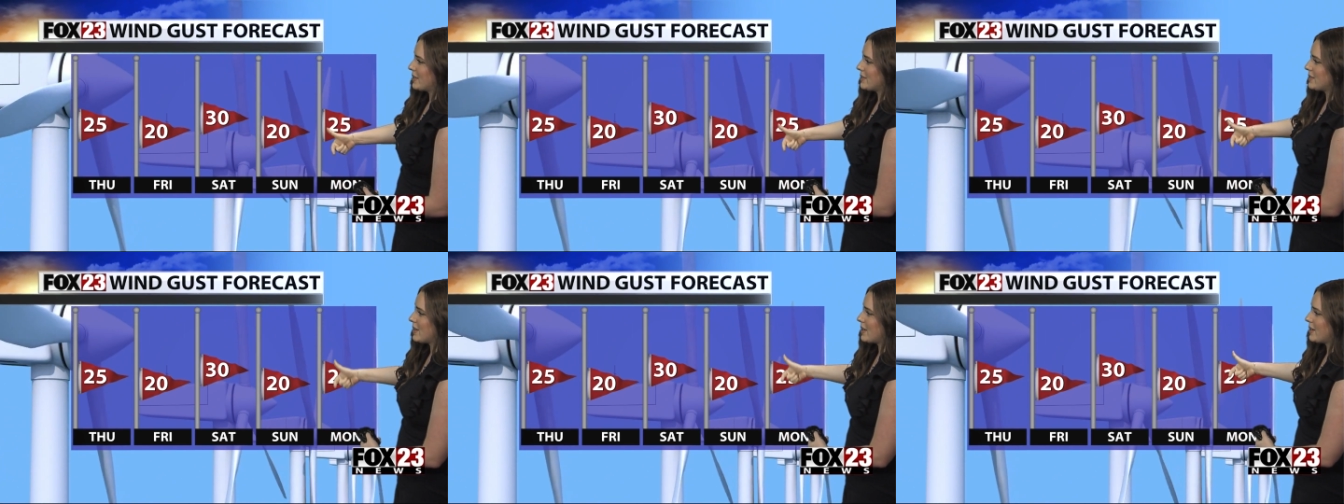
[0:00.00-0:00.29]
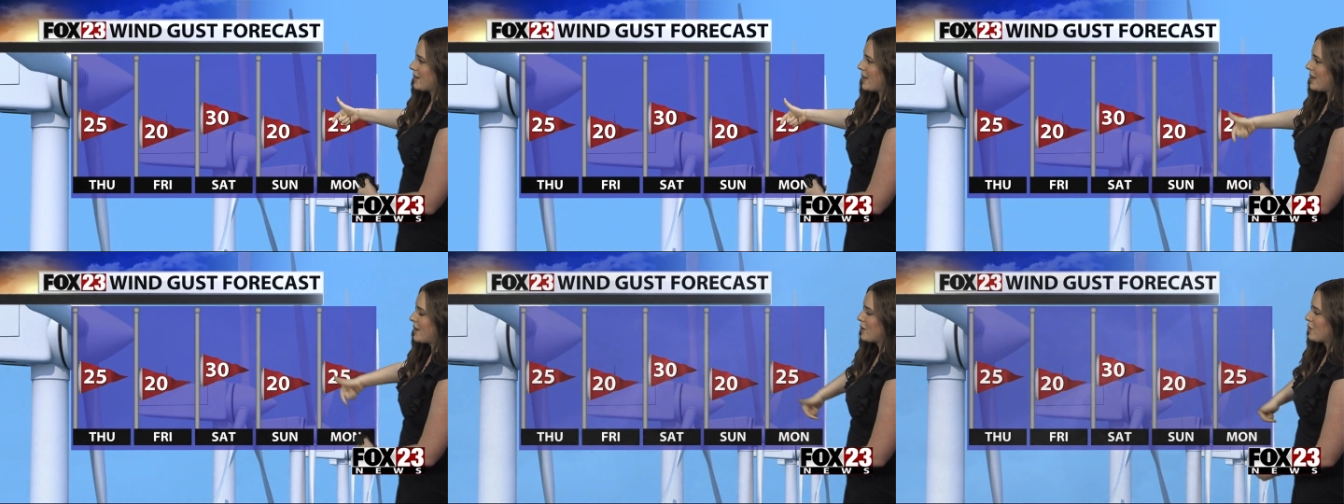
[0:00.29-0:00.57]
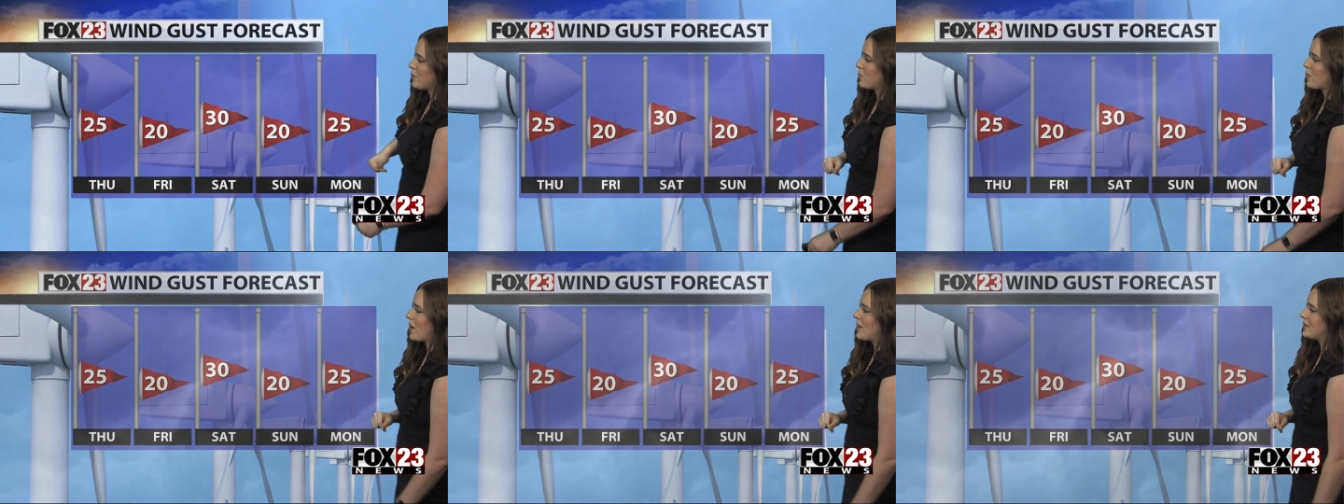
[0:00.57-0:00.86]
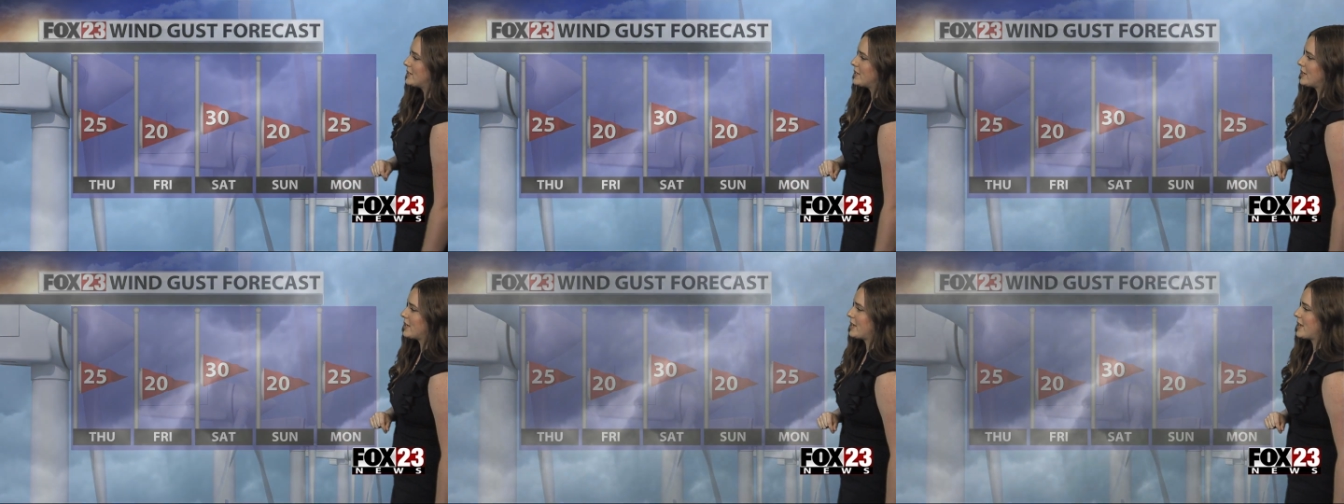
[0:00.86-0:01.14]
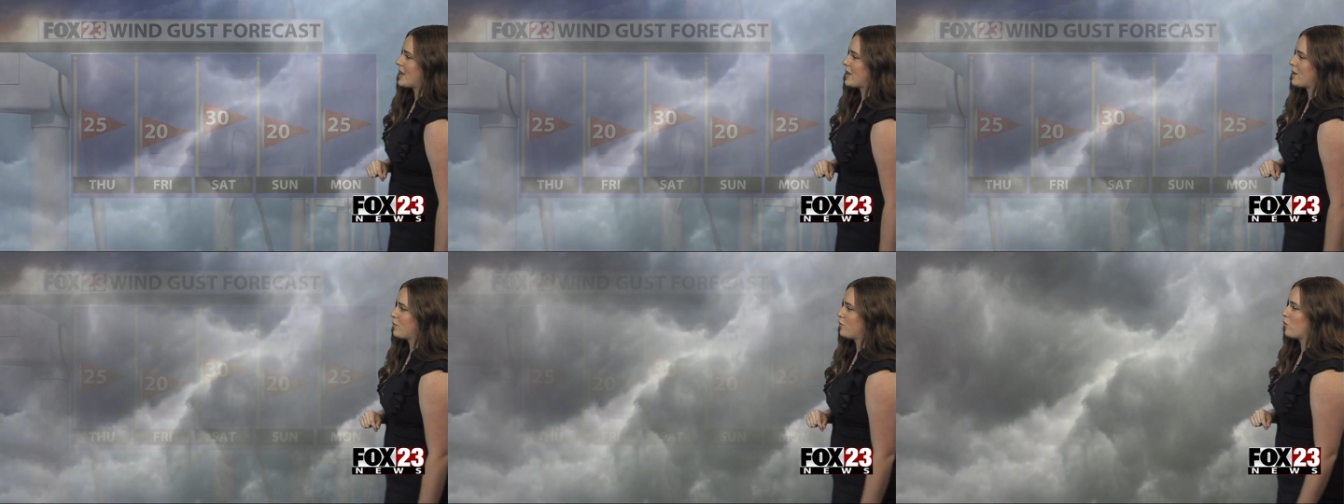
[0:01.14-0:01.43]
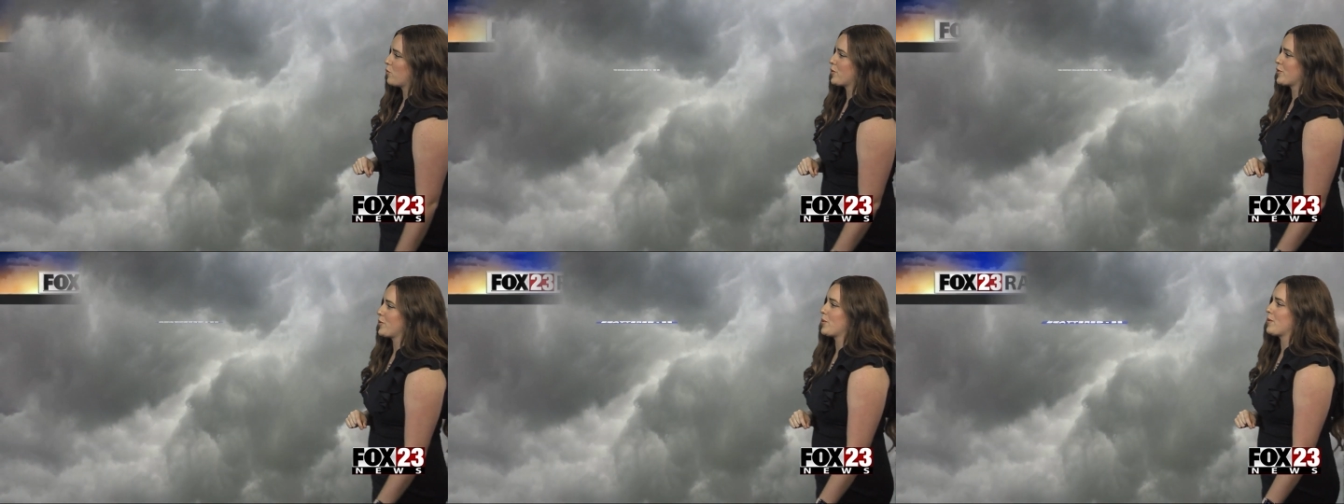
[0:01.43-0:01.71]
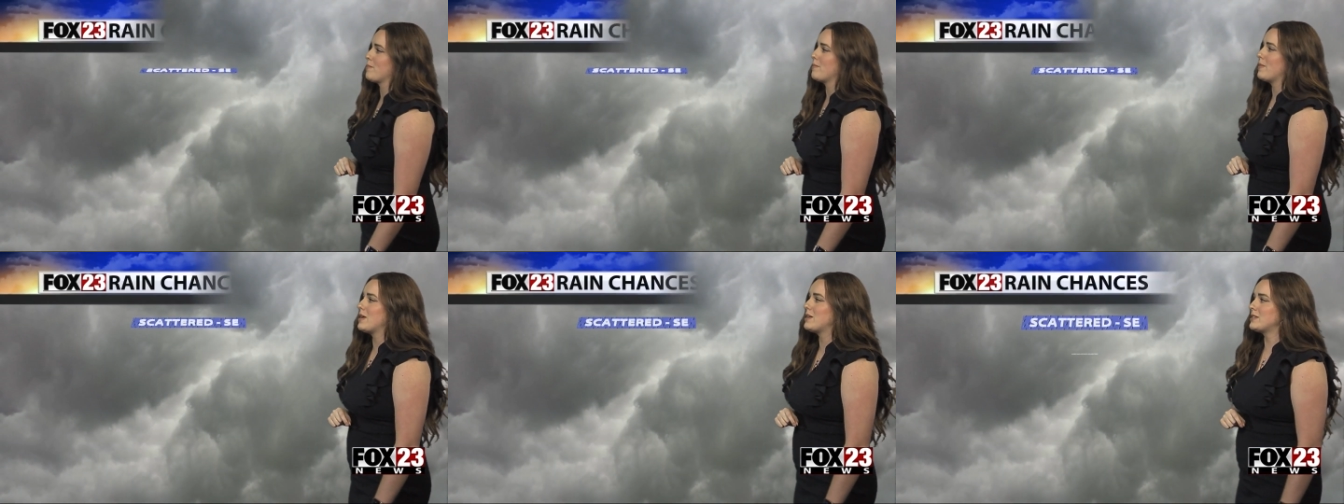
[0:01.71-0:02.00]
Sunday, rising again for
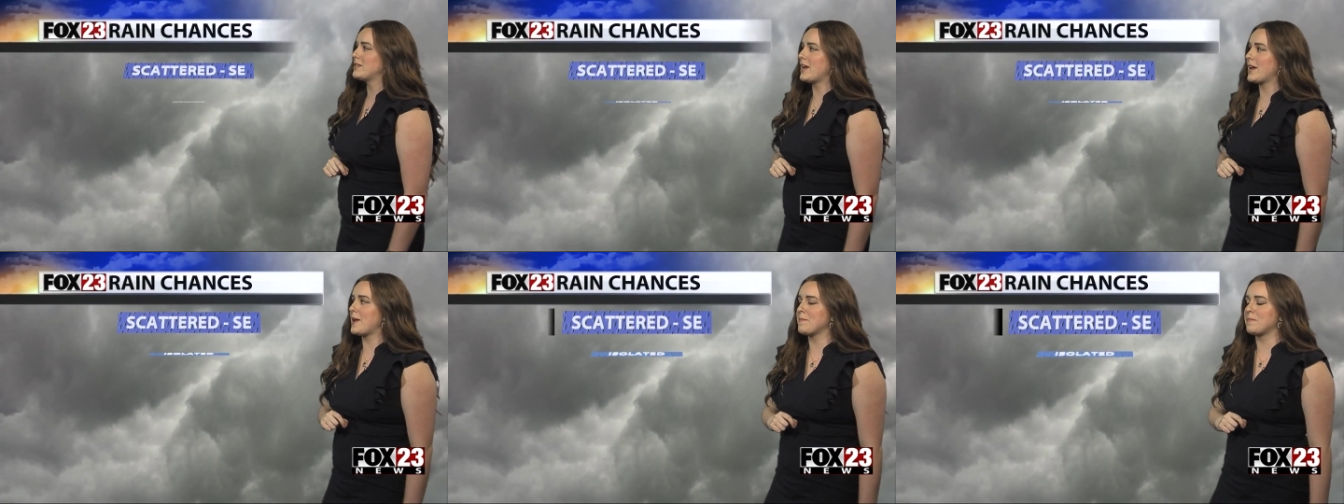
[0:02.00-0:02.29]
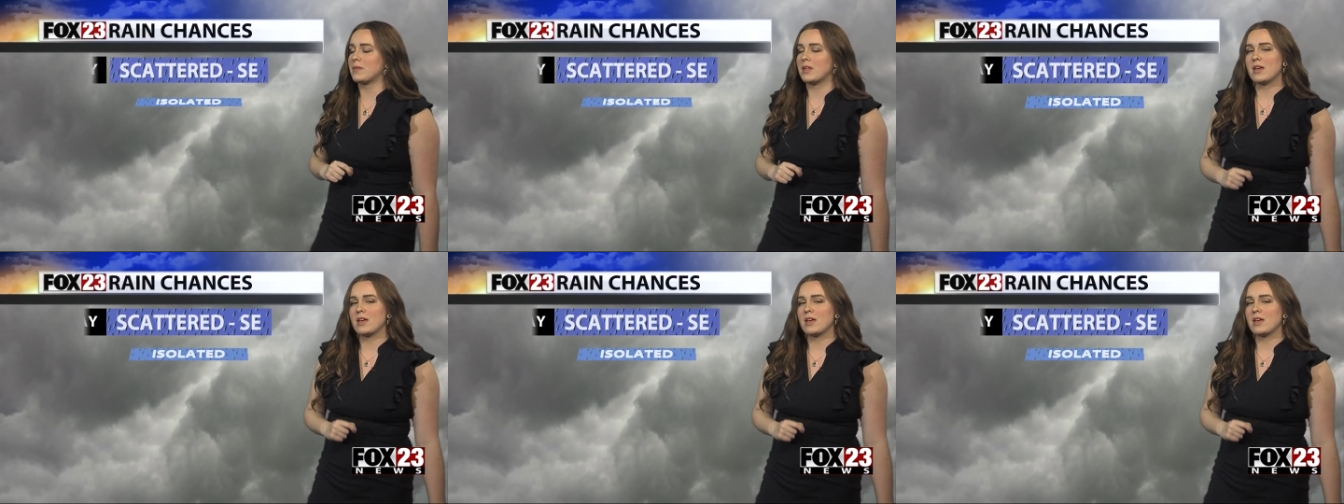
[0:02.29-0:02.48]
your Monday.